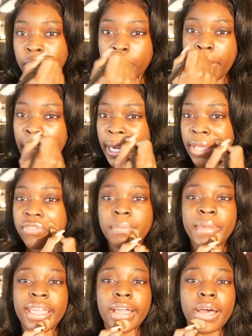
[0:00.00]
preparing it for
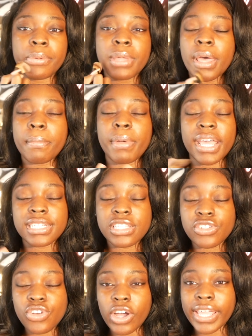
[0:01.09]
makeup, but it's
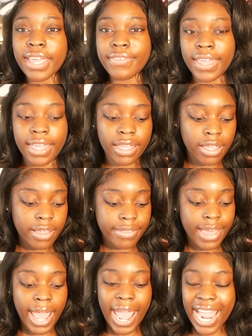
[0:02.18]
not giving
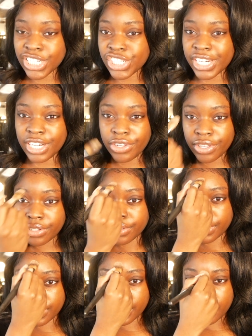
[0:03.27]
that ashy
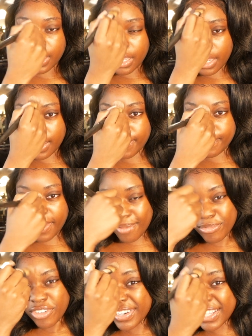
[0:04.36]
look that
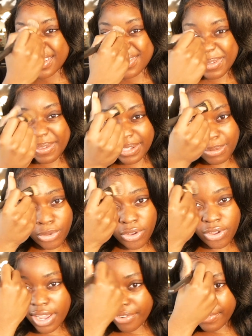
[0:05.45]
I'm not really into
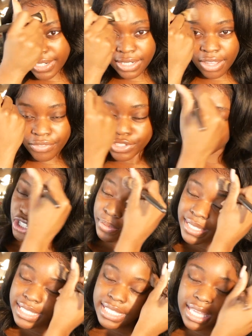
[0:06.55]
anymore. I really love a
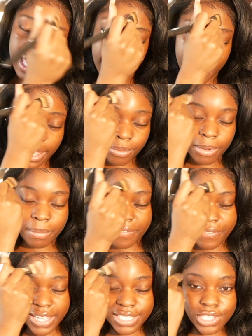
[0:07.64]
dewy skin. I want my
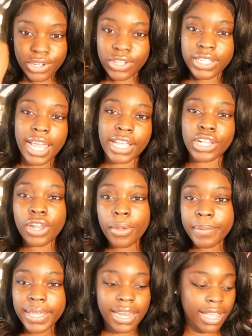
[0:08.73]
face to look like
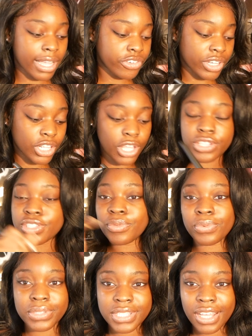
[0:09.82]
glowy, like I drink loads of
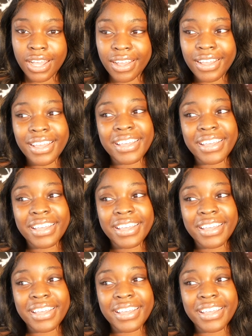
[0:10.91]
water.